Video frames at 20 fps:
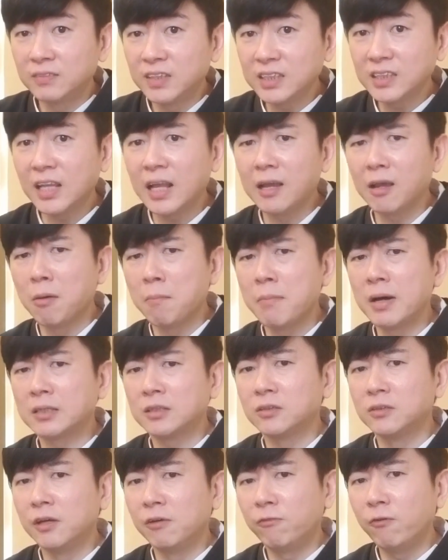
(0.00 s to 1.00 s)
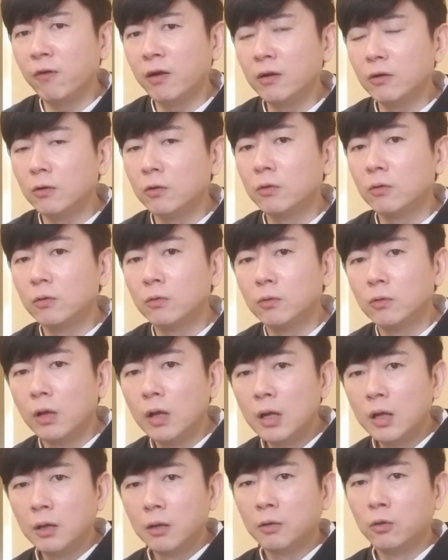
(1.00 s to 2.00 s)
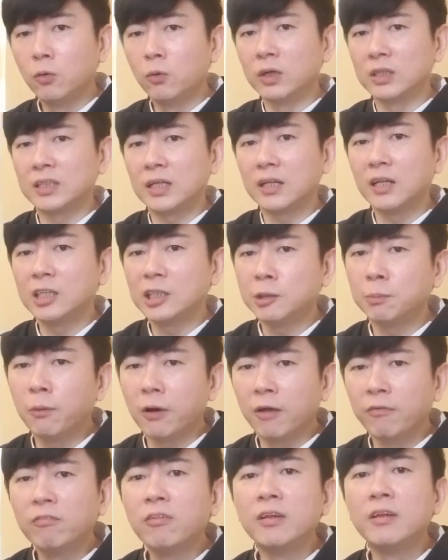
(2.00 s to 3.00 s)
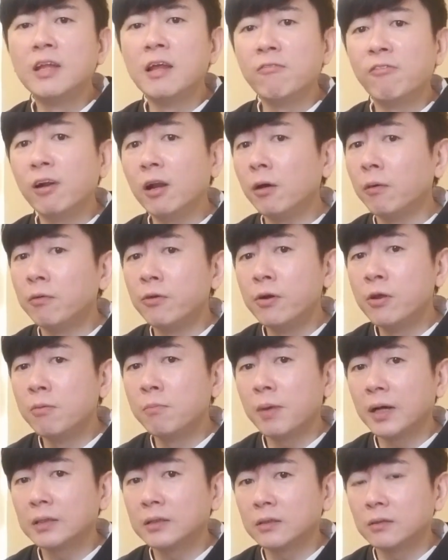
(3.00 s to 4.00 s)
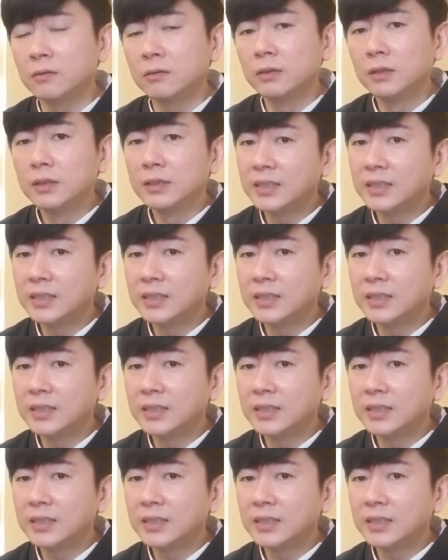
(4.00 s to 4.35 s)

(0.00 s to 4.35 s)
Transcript: Just like your muscle, if you want to do a certain sport, you have to develop a new muscle.